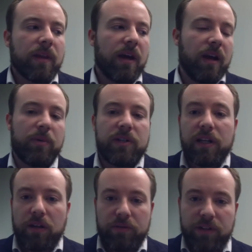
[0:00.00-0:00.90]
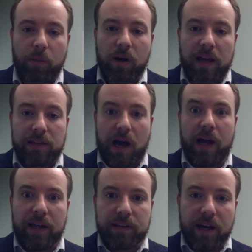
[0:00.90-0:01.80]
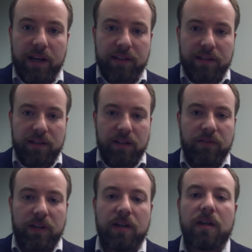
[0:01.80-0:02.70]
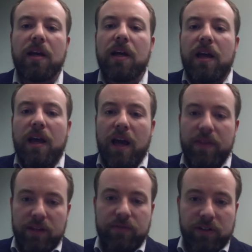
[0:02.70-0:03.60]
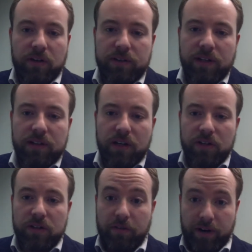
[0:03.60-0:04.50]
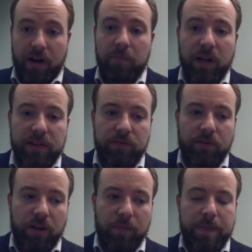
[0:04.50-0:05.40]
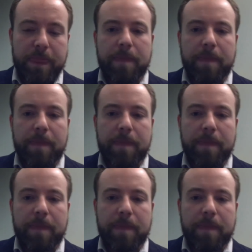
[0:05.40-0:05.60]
And in particular, if someone has high anxiety sensitivity and these physical sensations are very unpleasant for them,